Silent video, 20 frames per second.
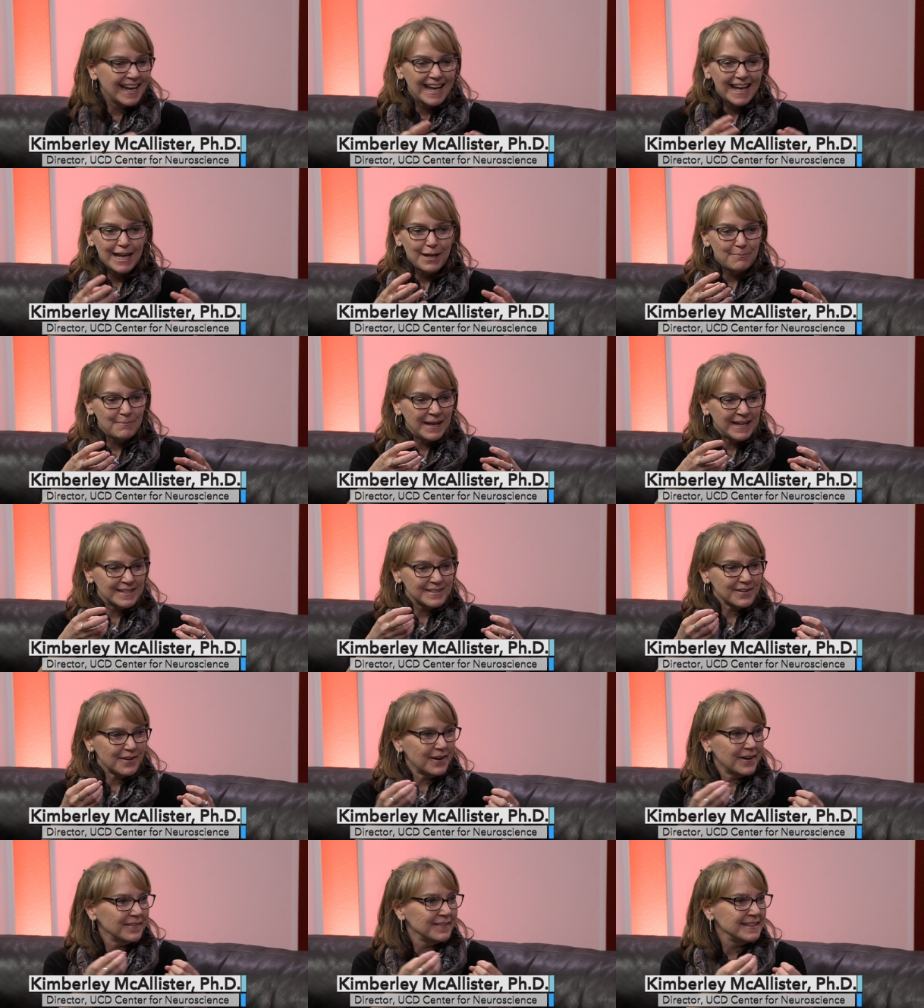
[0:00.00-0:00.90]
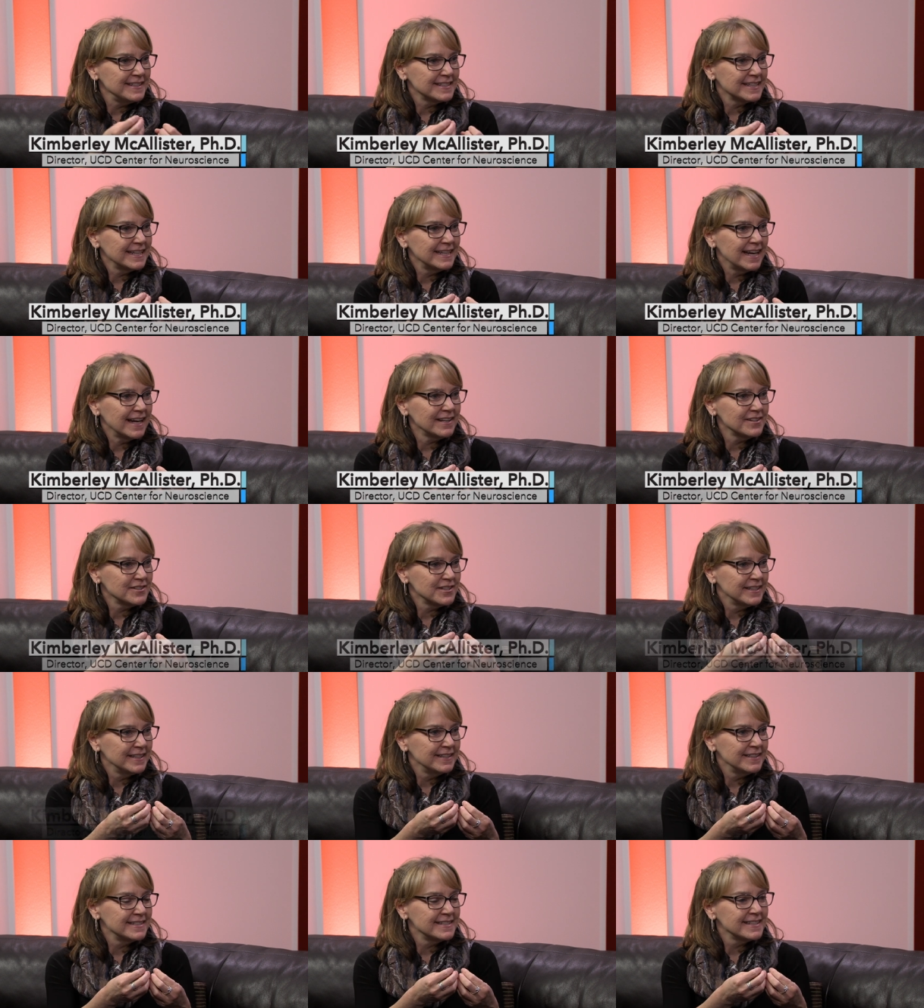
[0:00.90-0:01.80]
It makes all these
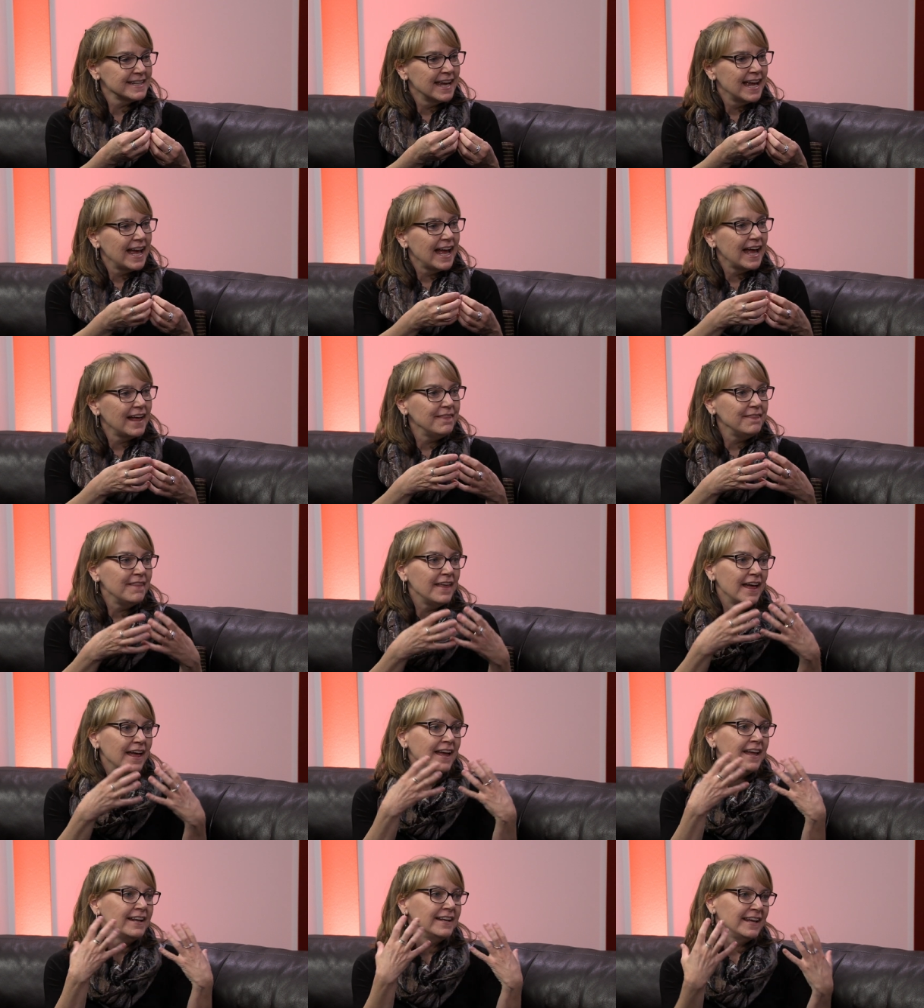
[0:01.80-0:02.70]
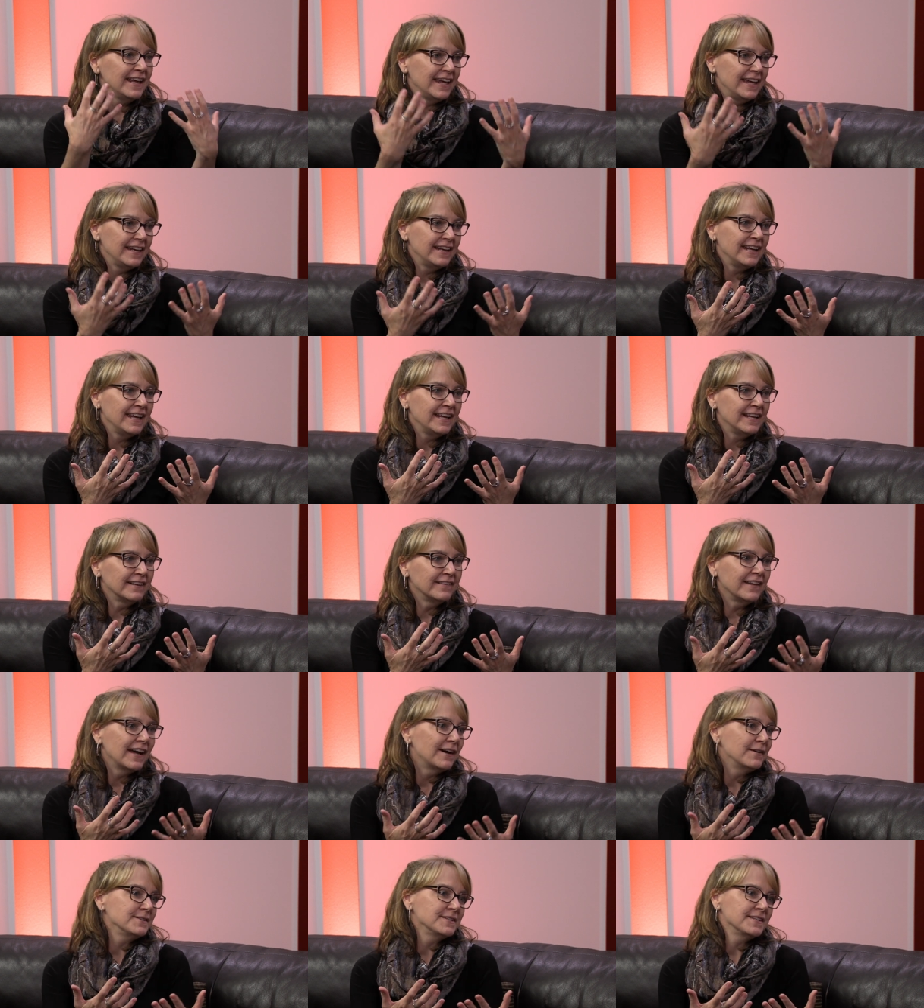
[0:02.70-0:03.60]
connections, and then it, it
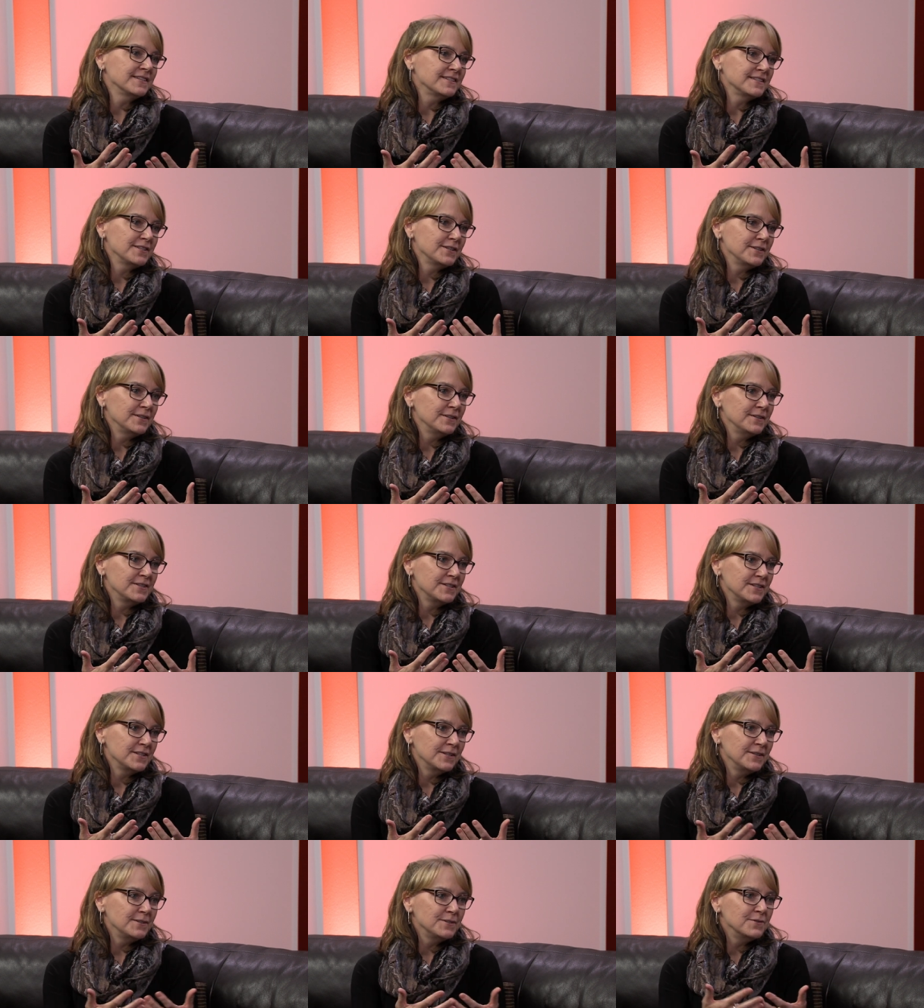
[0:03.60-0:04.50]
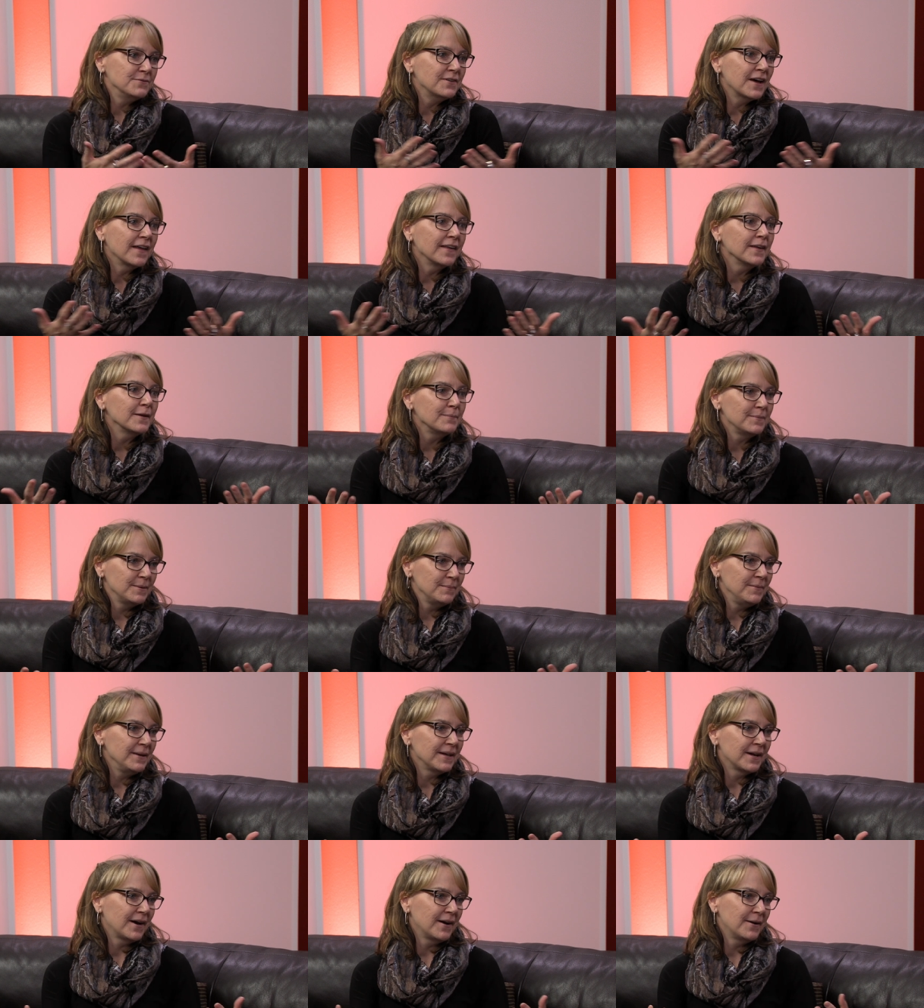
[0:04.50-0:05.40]
allows us to, to develop and
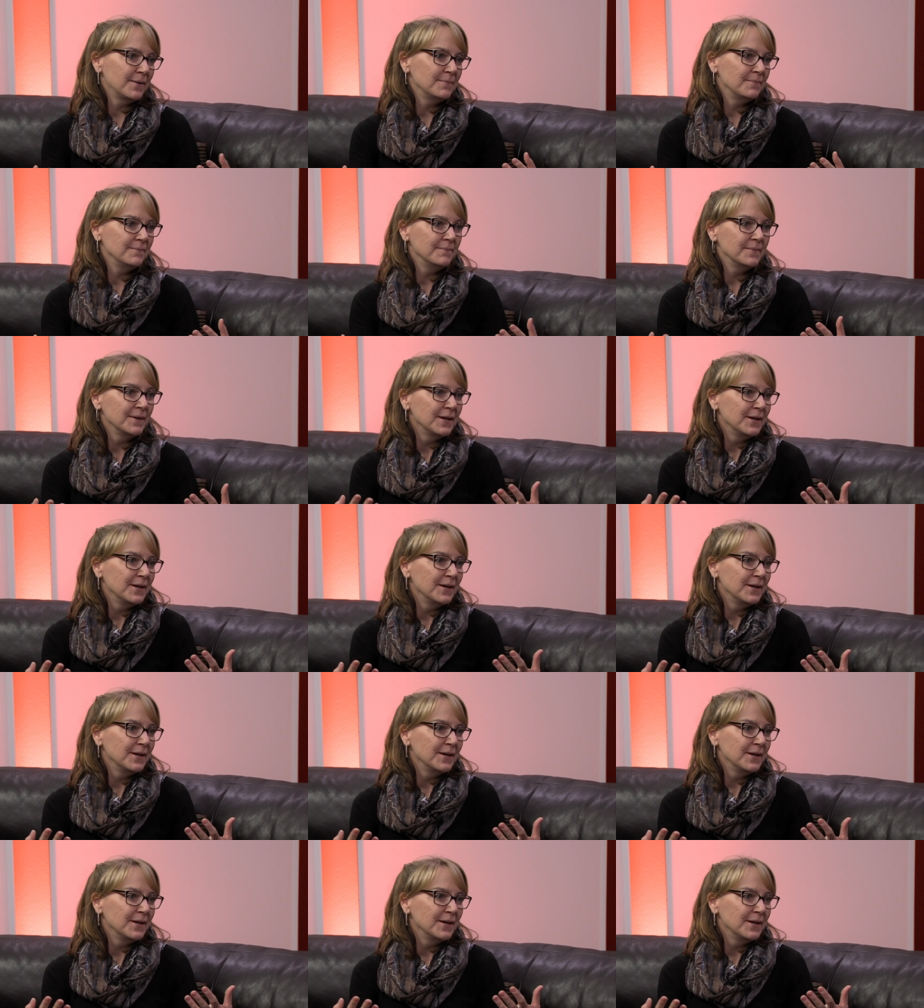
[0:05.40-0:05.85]
become